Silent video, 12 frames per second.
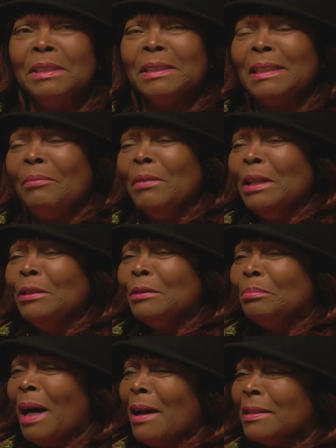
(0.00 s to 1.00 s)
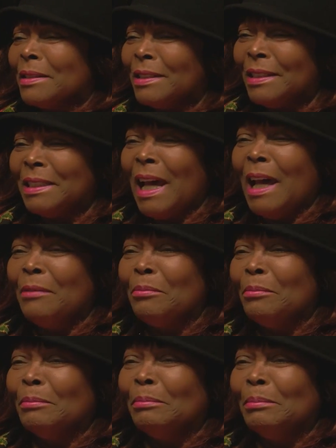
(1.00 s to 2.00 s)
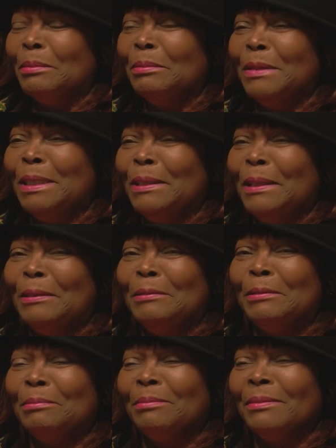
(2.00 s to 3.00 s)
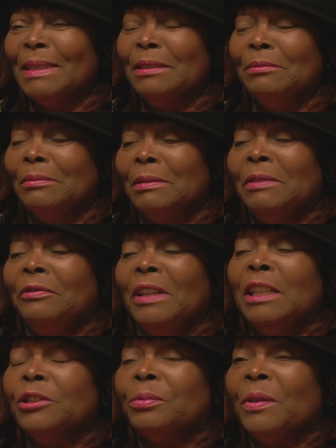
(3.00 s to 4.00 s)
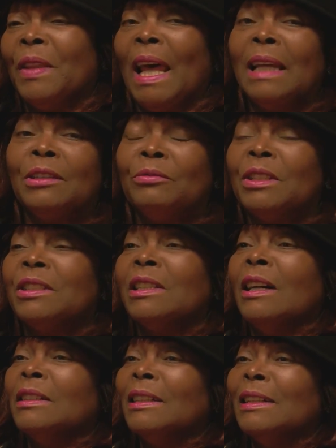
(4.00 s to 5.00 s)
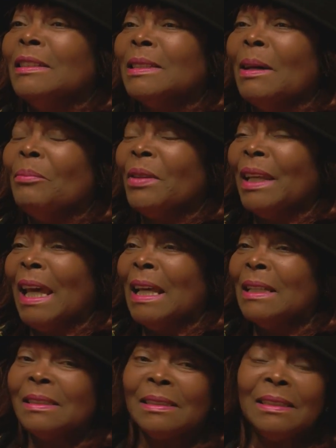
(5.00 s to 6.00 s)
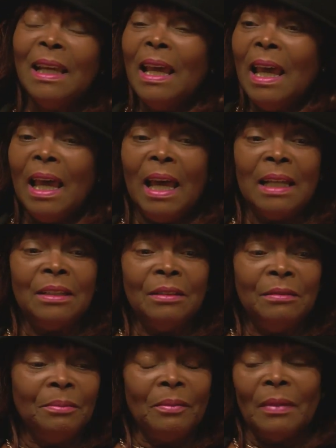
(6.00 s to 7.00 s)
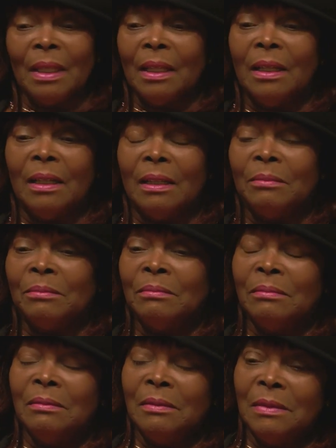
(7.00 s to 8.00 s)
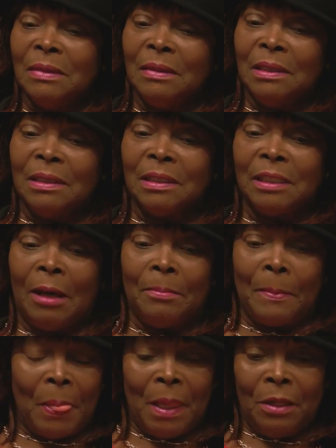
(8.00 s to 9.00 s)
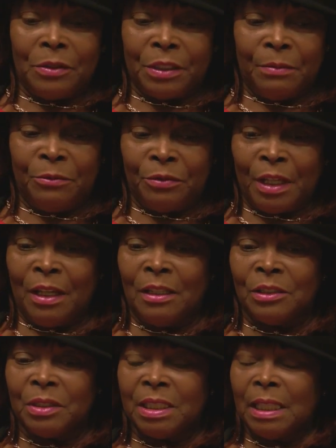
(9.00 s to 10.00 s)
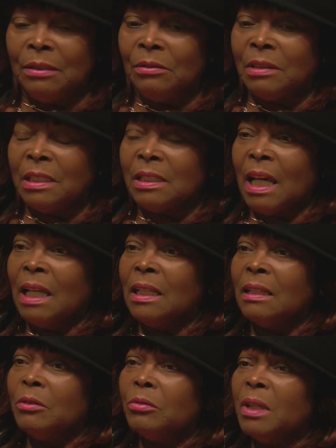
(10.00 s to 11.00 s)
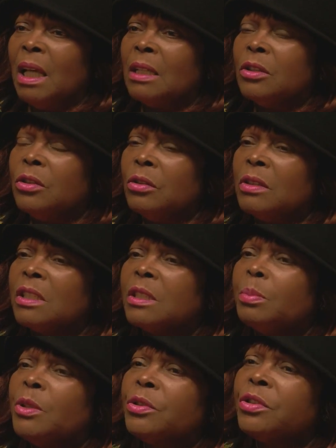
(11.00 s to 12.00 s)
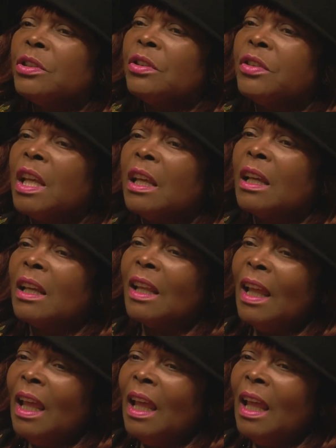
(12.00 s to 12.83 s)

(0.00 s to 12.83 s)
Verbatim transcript: something to pass the time, you know. We finished with that, we're starting on something else. And um, some, some girls said, decided that we had to do a spiritual thing.